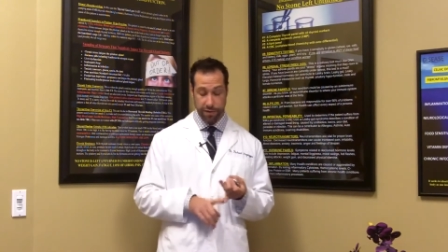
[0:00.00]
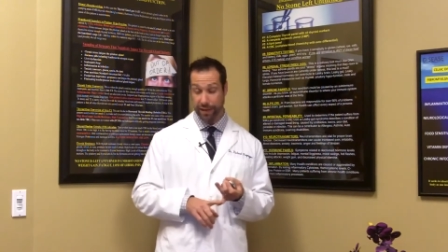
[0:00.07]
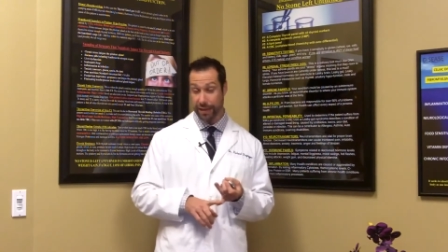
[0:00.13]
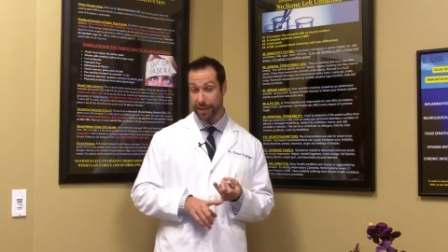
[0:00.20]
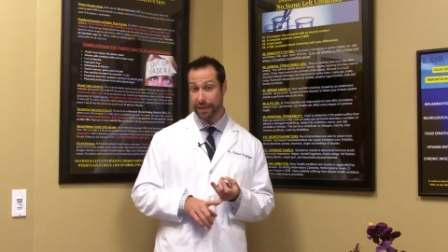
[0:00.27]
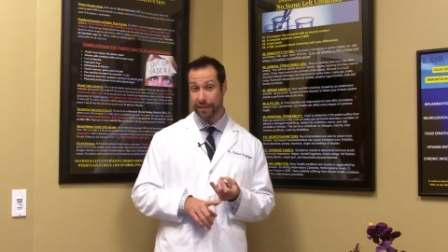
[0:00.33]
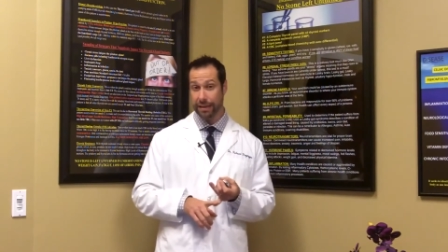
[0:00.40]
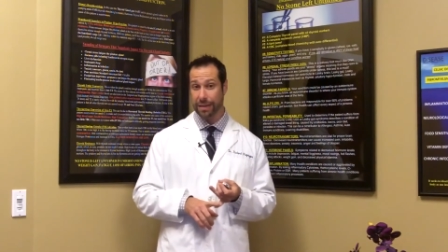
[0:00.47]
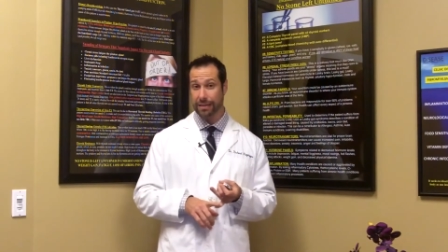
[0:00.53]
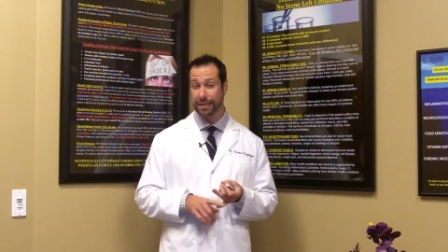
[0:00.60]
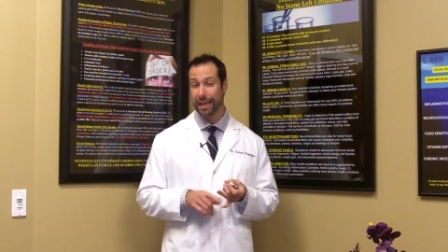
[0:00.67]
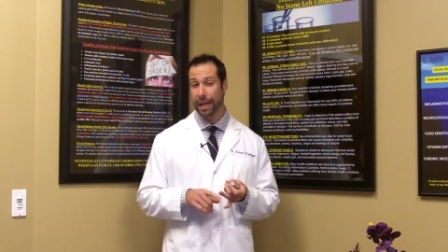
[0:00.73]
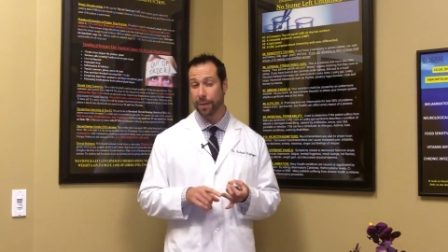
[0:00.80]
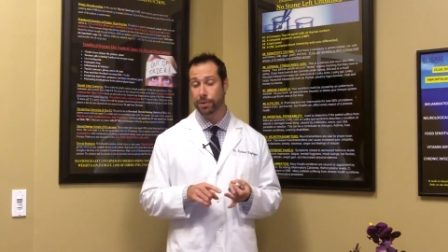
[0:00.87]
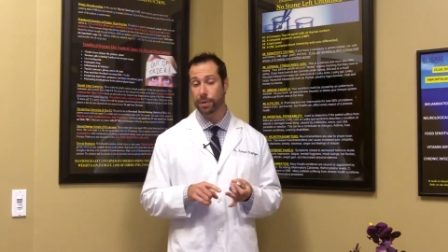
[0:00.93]
The other thing that
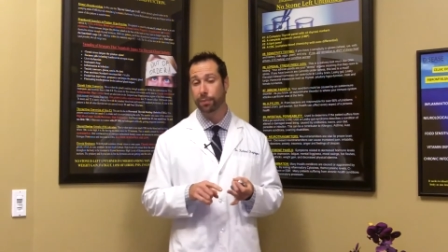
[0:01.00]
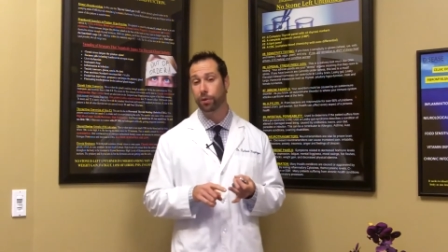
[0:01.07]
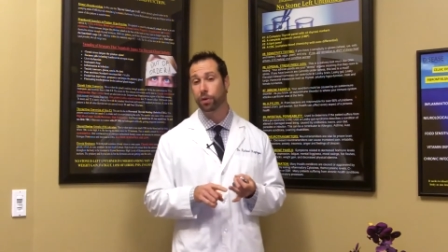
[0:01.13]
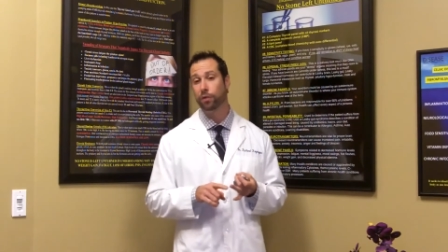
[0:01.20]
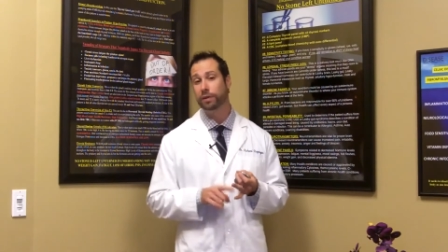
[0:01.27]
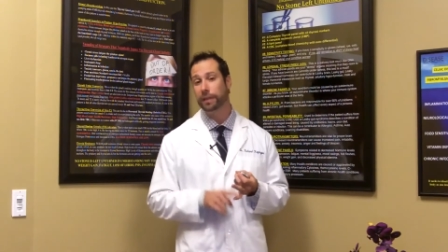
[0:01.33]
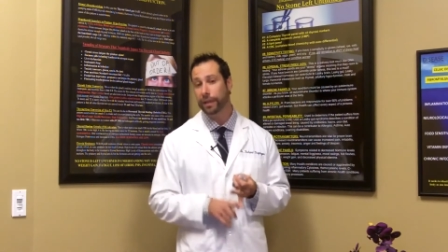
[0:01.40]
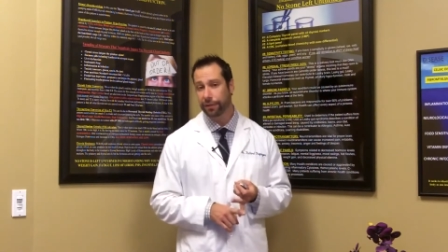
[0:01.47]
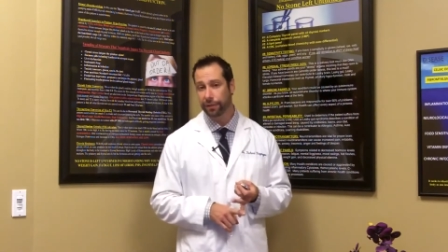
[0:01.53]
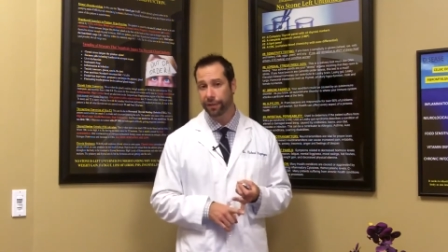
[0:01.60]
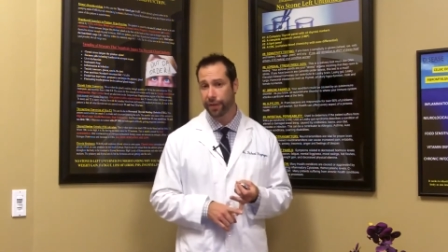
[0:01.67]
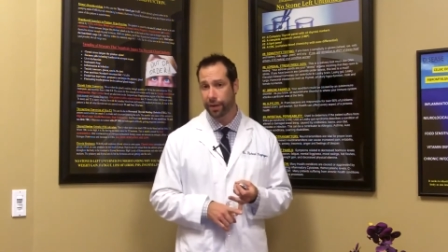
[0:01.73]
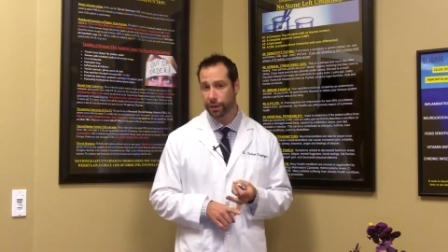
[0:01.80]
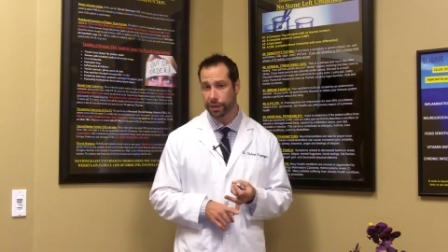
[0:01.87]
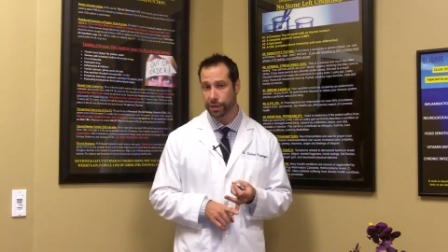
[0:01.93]
it does, it helps improve
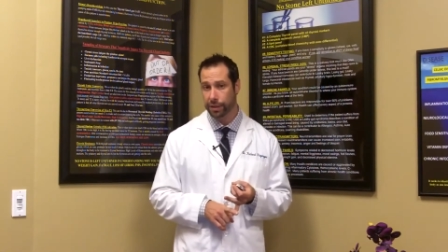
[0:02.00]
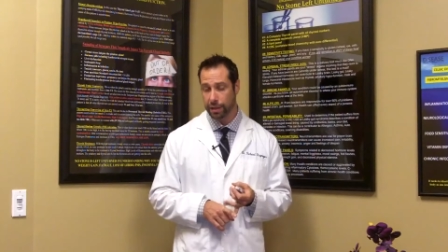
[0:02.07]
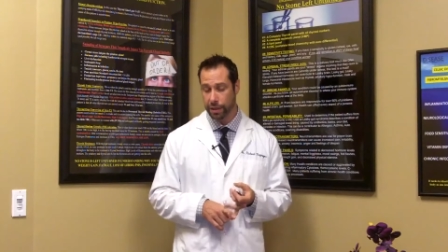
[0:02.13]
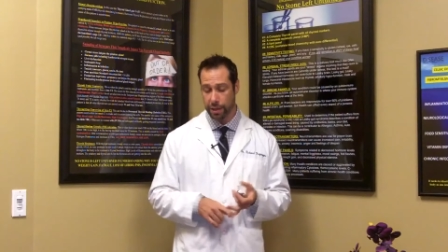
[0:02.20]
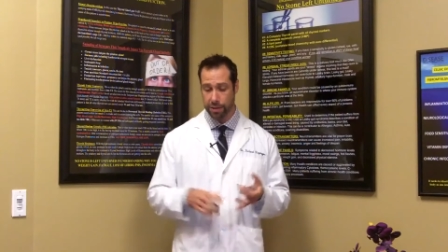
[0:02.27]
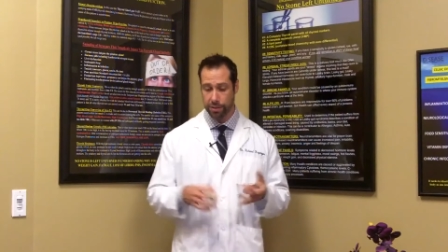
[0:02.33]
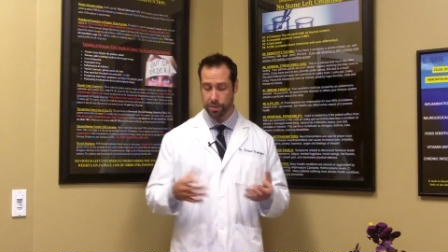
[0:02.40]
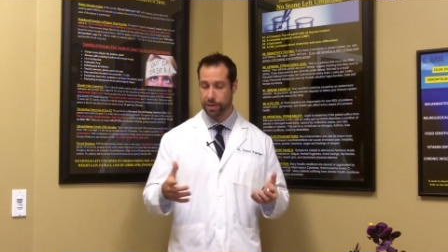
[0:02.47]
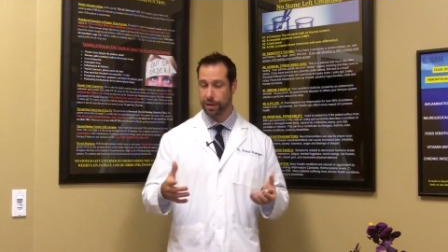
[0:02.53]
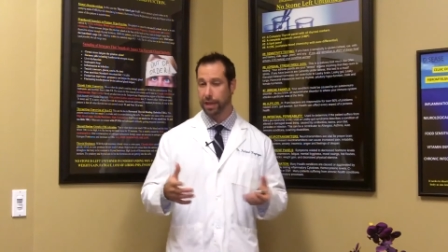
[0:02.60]
liver function.